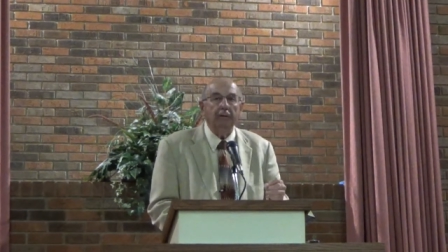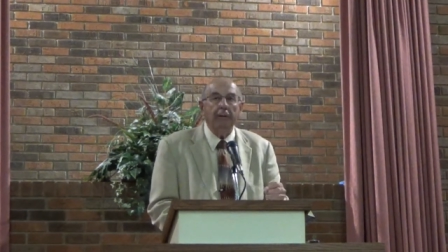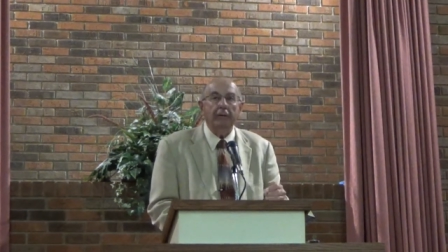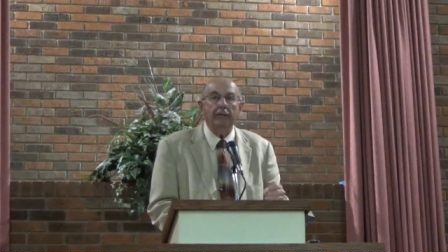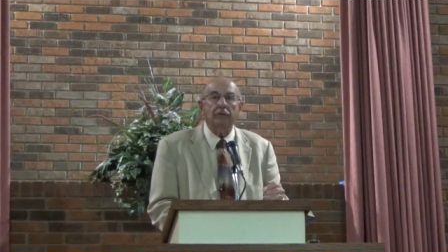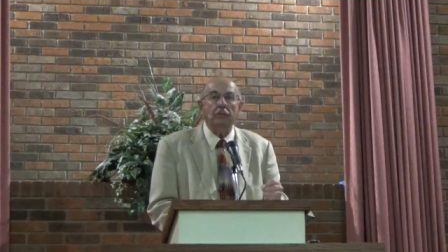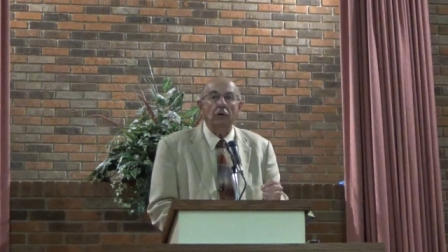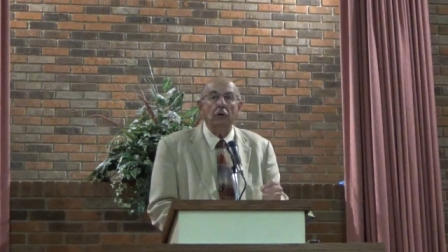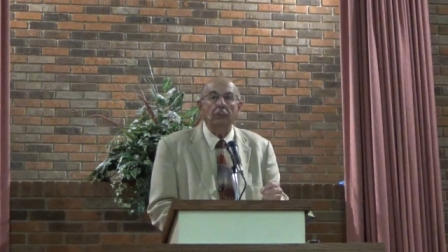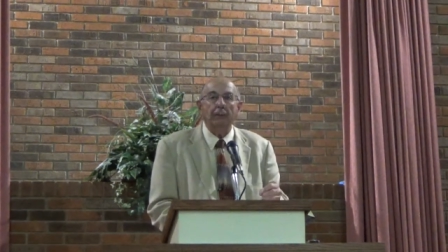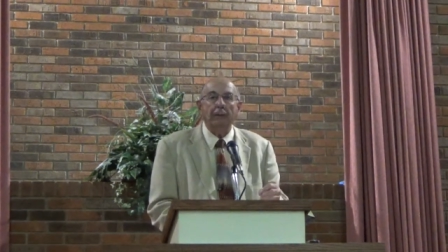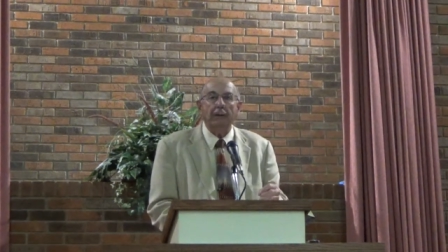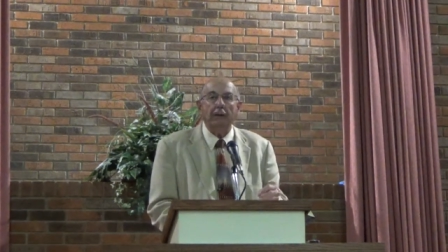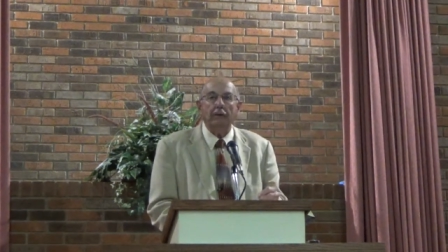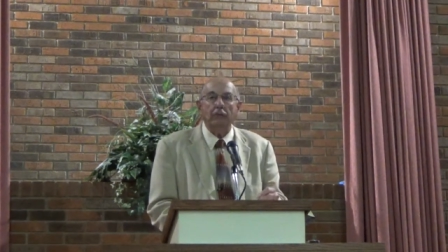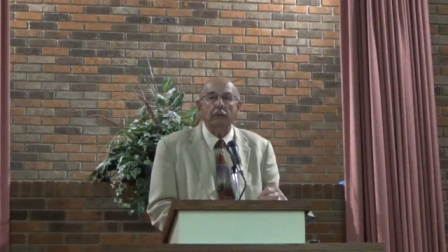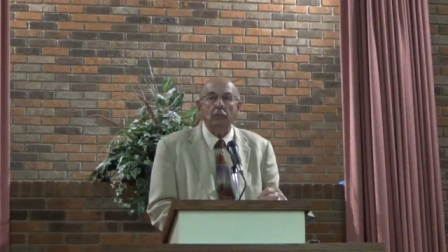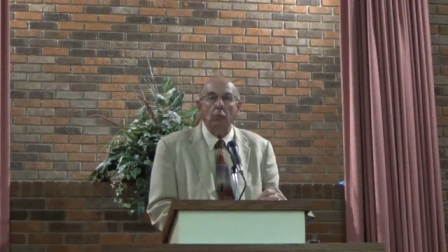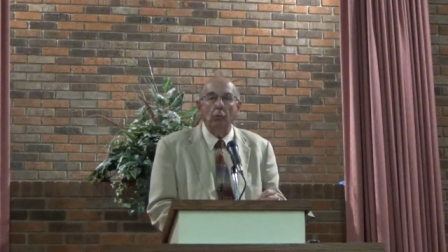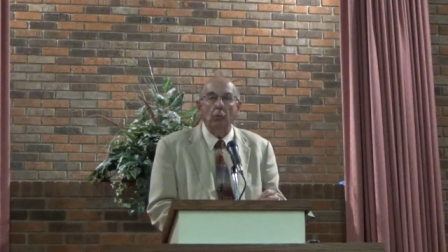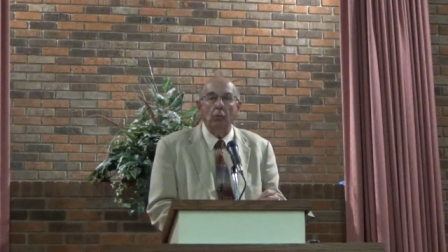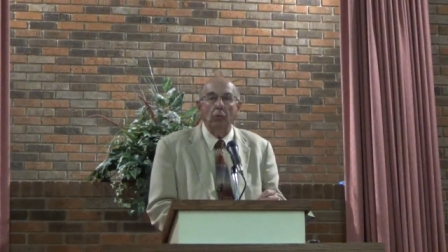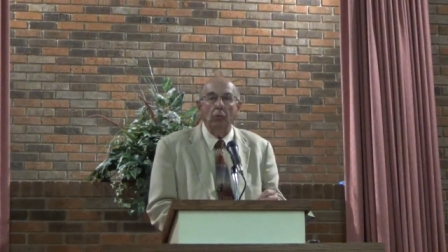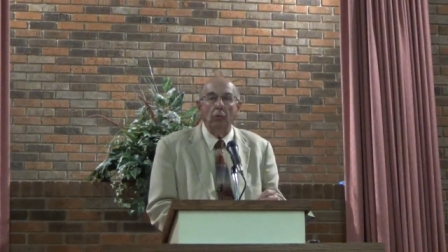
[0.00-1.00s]
they shall be as
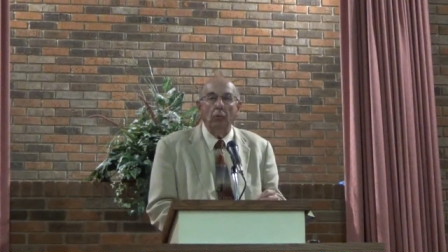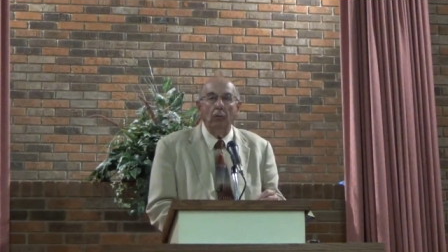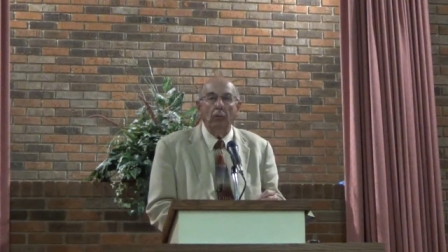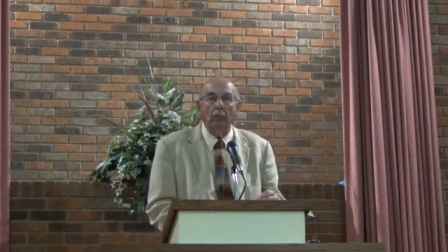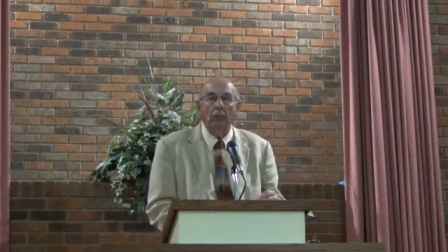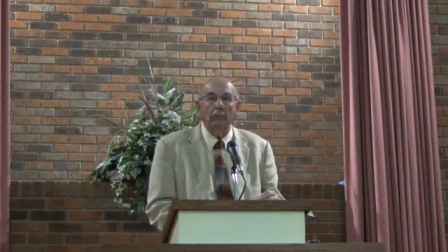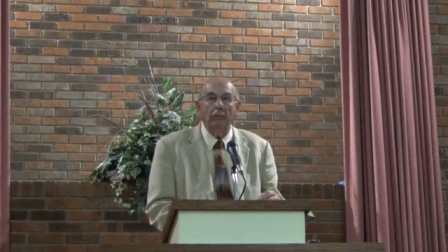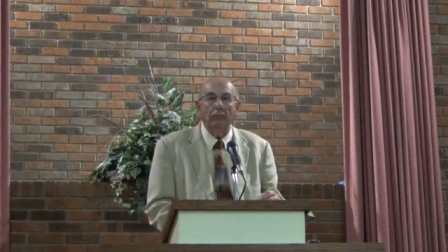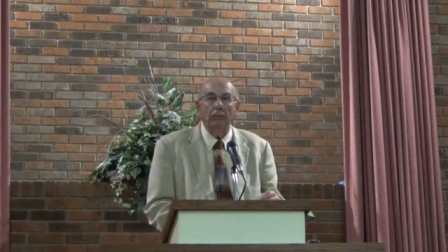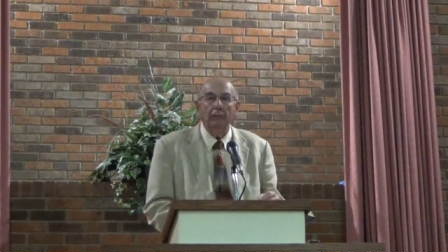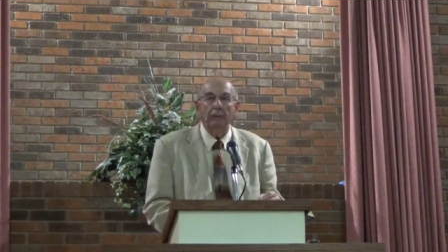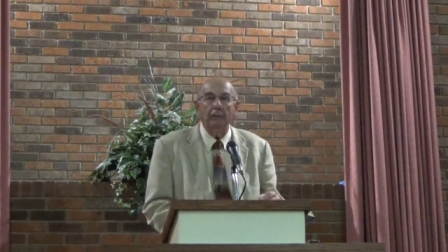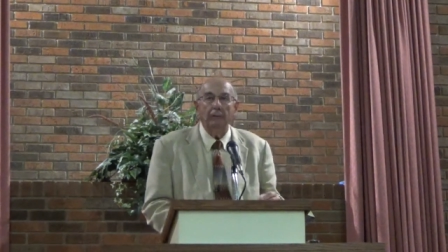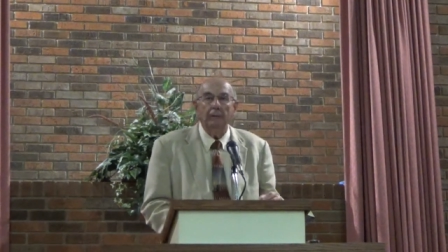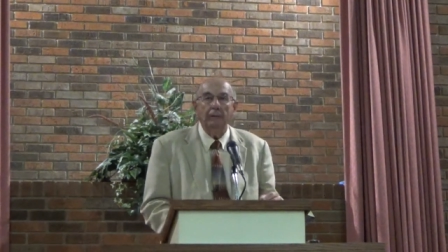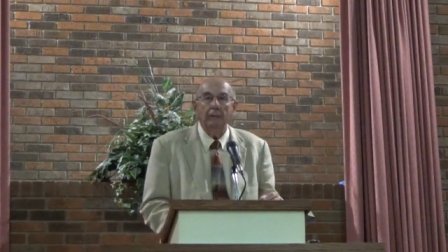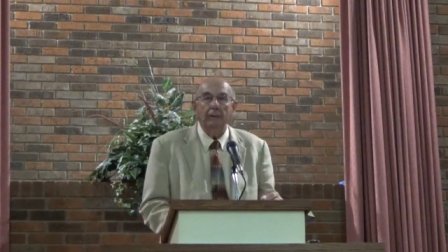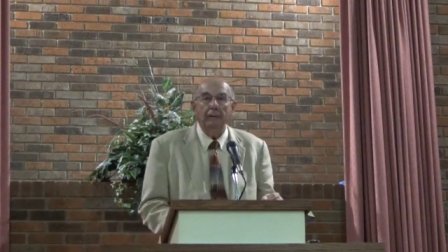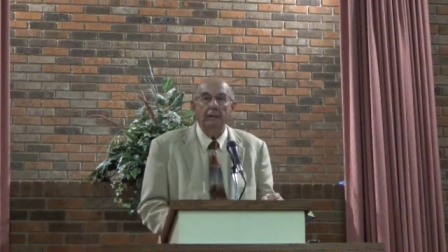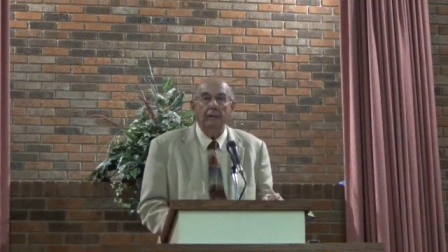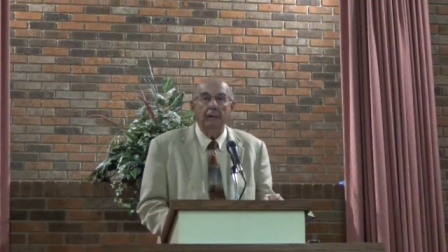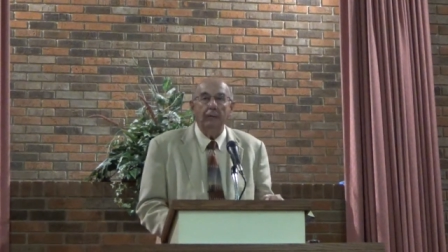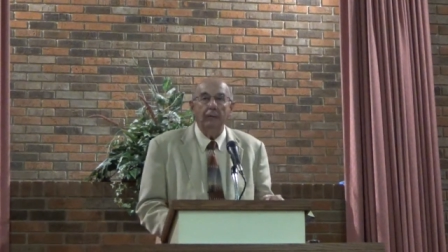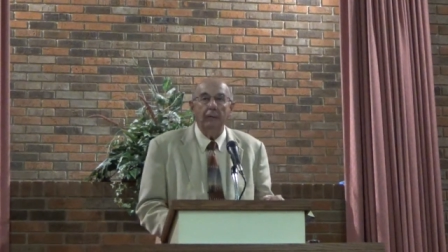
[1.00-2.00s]
wool.
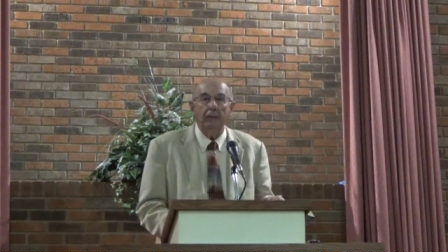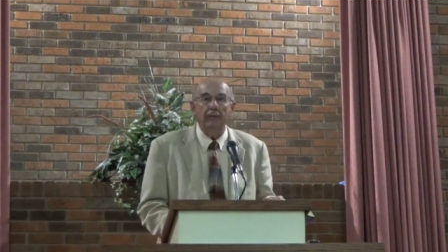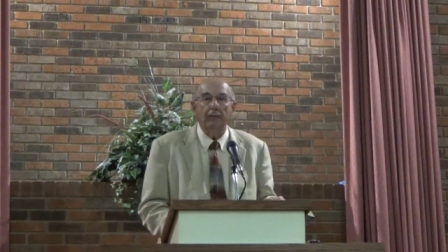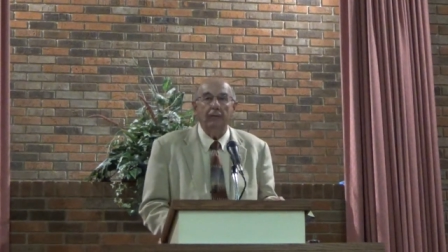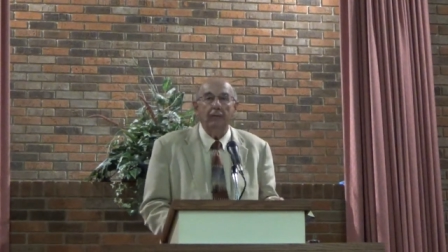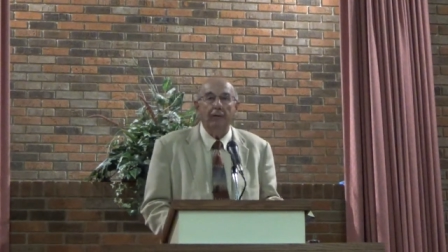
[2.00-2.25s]
Now we've